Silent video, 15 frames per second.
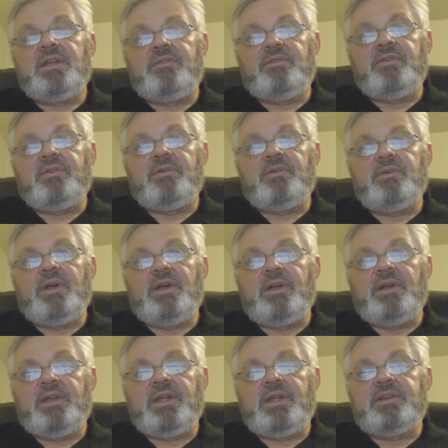If
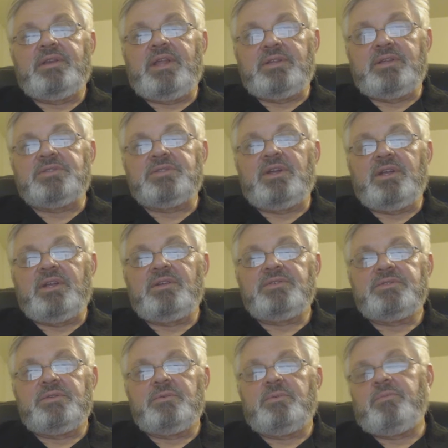you get 10
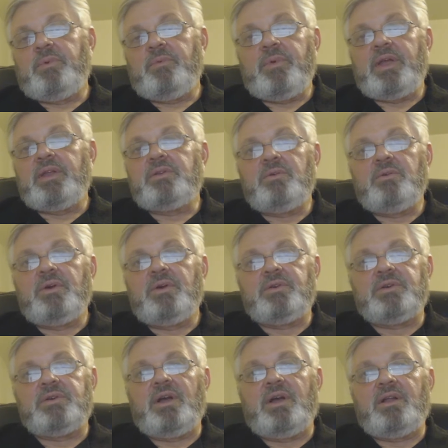cycles, you would be paid
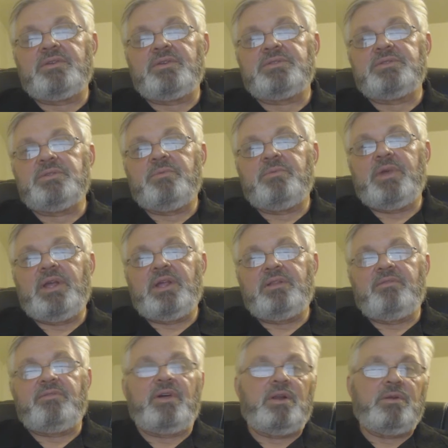$200, and you're
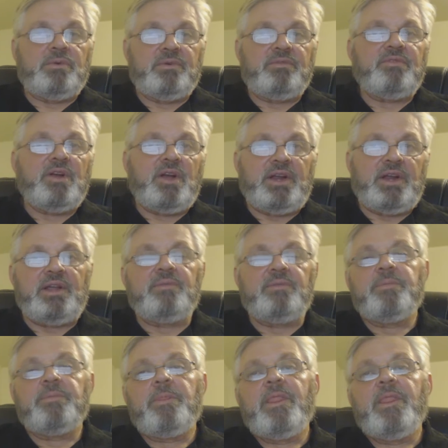paid the following Friday.
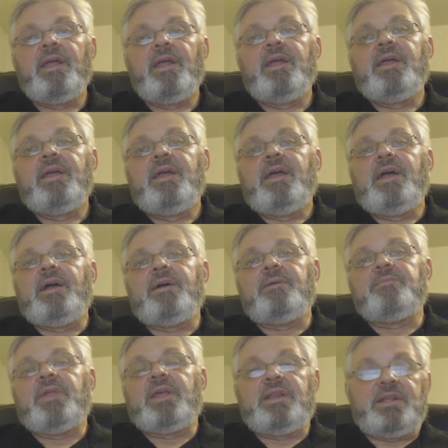
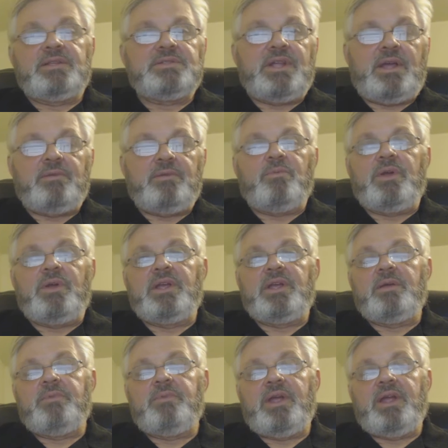And that's that way you
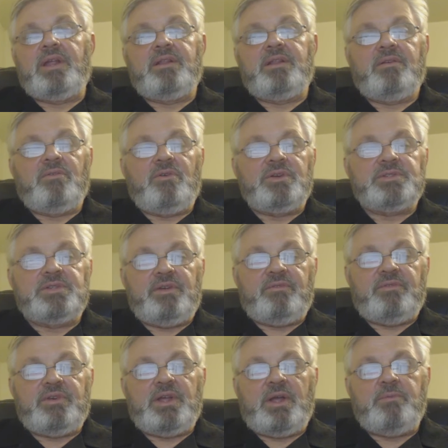get paid. Of course,
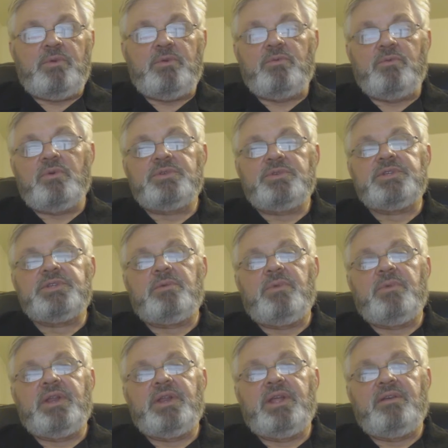every time you enroll
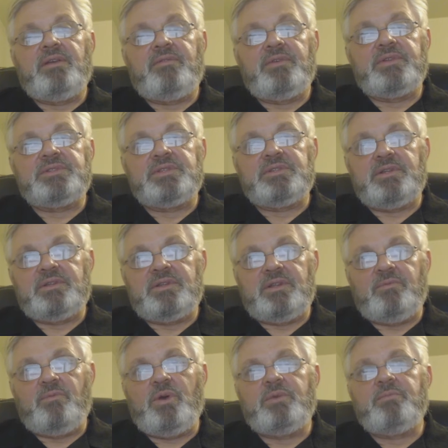somebody, if it's at
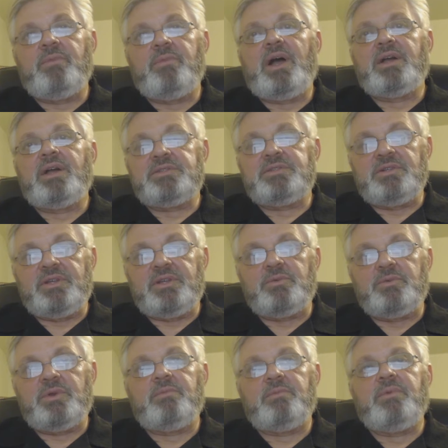the 1 box, you'll get
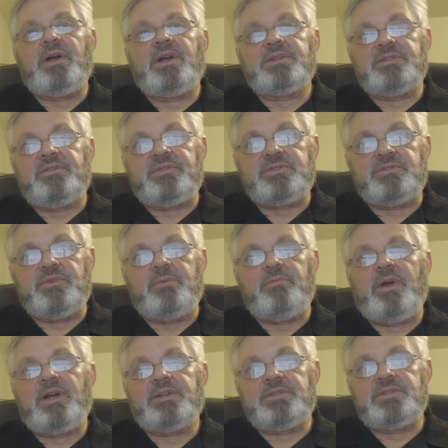$20. If it's 3
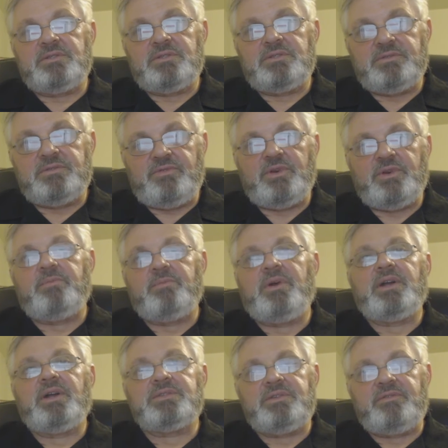boxes,
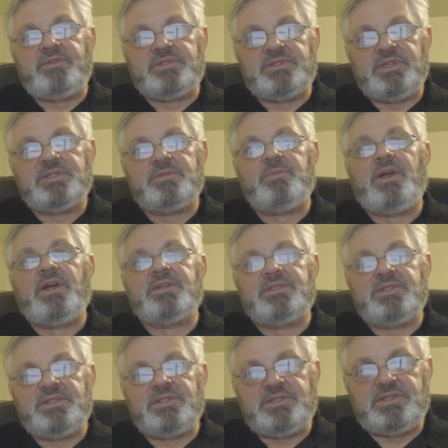$40. If it's 6
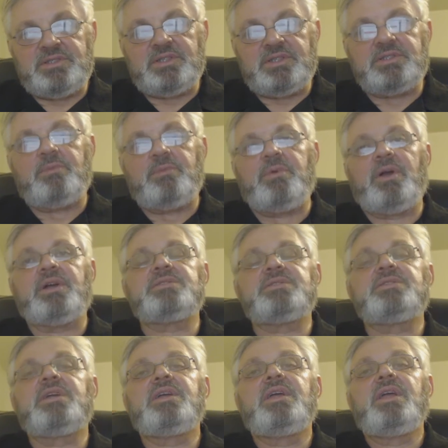boxes,
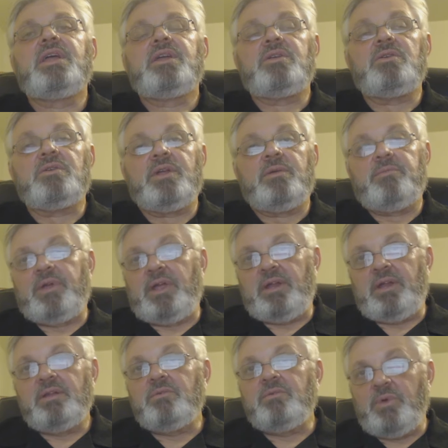$60. You'll get
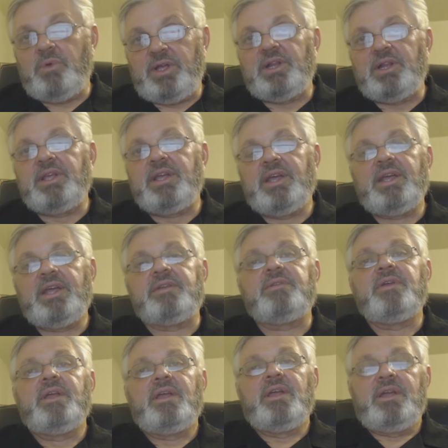paid weekly again.
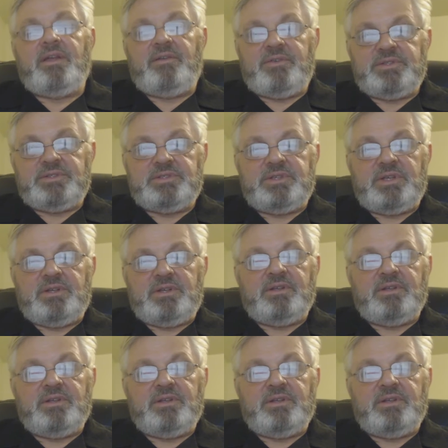If it